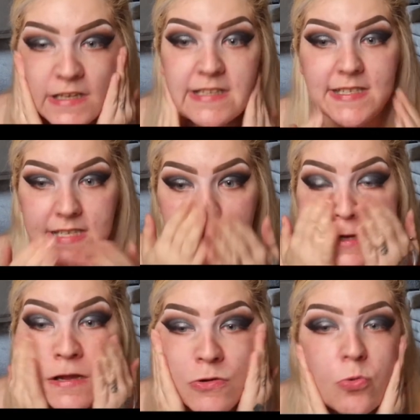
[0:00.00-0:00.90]
you can
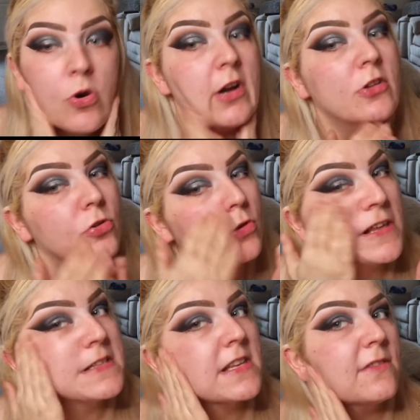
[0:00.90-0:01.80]
see what a glow
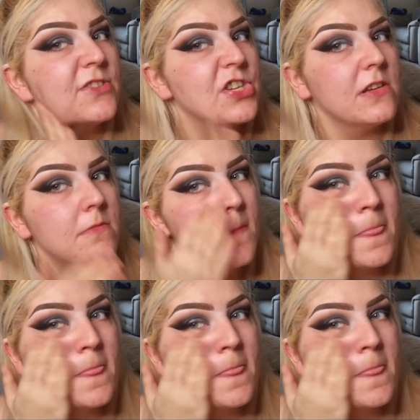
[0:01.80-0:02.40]
this gives you.